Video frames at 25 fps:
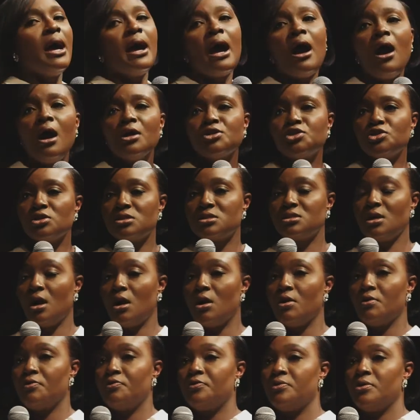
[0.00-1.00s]
Ask
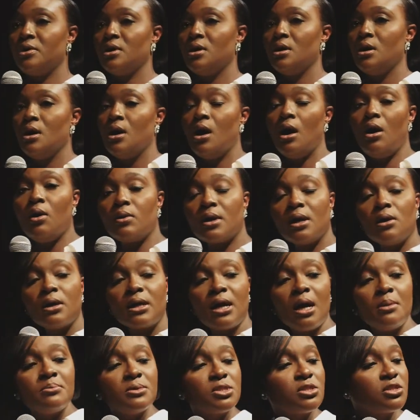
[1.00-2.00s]
yourself, oh,
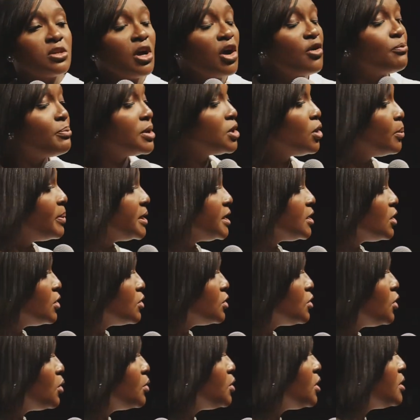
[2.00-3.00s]
come serve, but nobody going
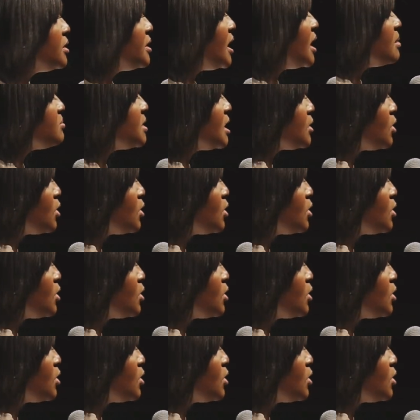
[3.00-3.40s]
to know your name.